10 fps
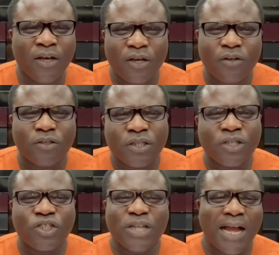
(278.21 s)
You need to
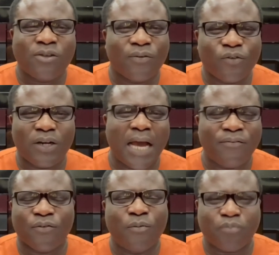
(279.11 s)
take charge of your life
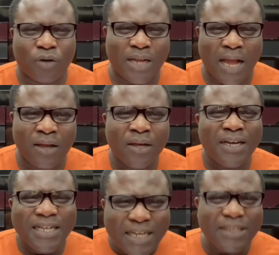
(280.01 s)
through prayer.
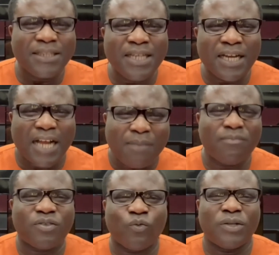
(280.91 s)
This year
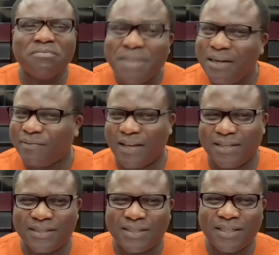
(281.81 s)
comes with many
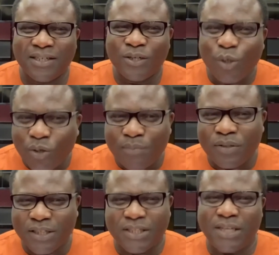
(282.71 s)
things. Do
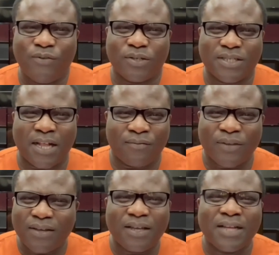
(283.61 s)
not deceive yourself
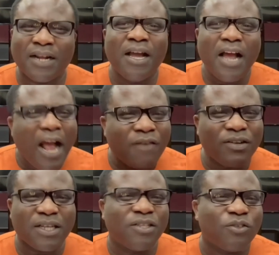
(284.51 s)
thinking that
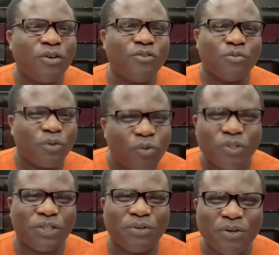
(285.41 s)
everything is going to be
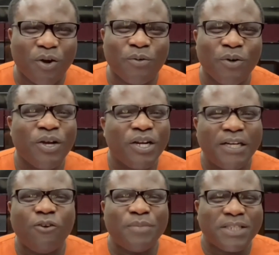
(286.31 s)
rosary. No,
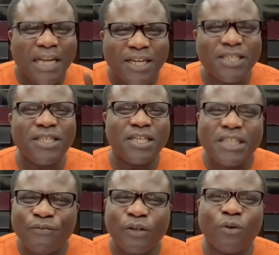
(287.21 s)
there will be challenging and
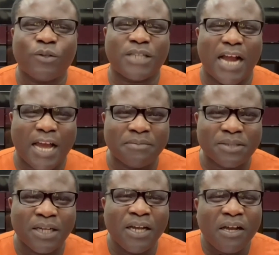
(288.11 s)
difficult
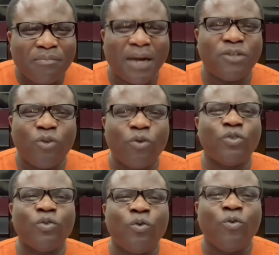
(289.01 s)
times. But
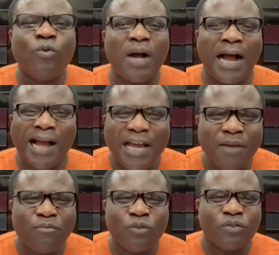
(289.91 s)
those who are
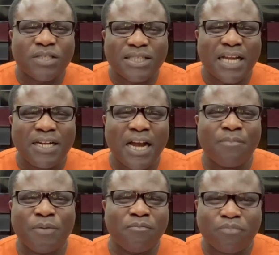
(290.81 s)
able to stand
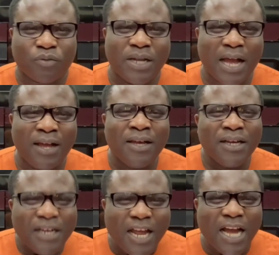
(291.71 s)
up in prayer,
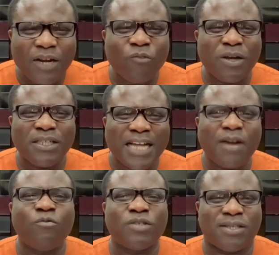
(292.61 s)
they are the ones
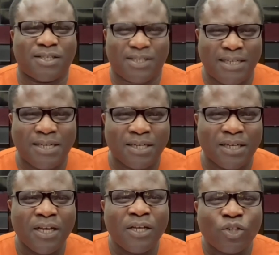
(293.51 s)
that will succeed.
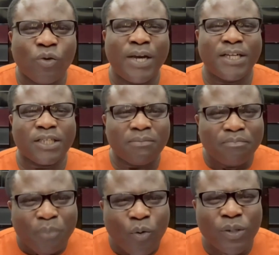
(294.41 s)
So it is
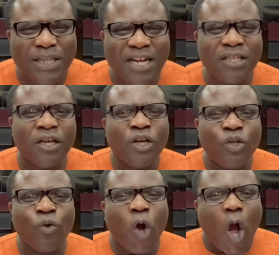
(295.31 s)
important
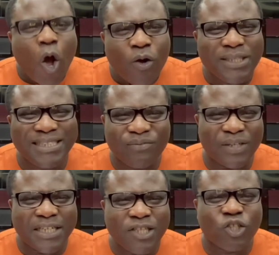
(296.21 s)
you
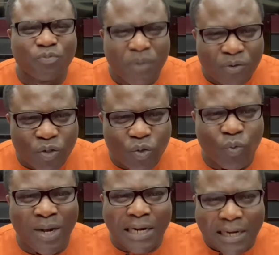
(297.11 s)
cultivate this
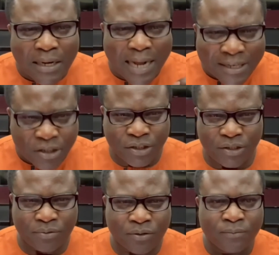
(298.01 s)
spiritual
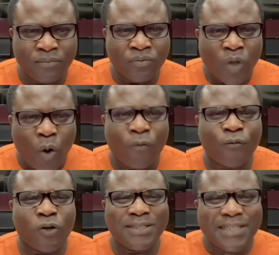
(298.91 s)
attitude
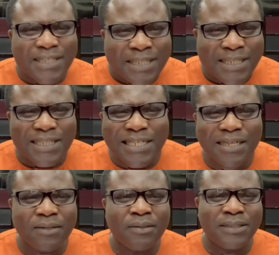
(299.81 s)
of
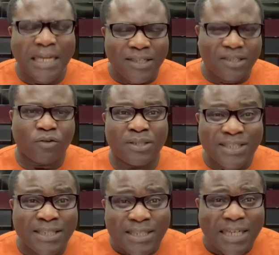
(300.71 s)
consistent,
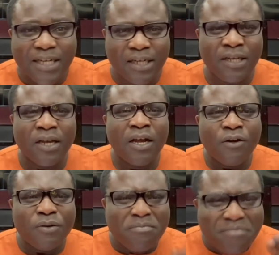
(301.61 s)
consistently
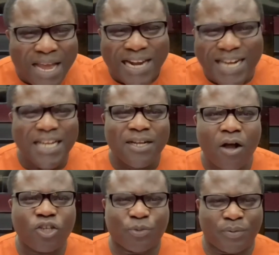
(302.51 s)
remaining in
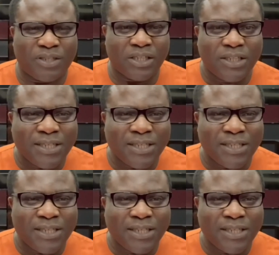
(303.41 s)
God's presence.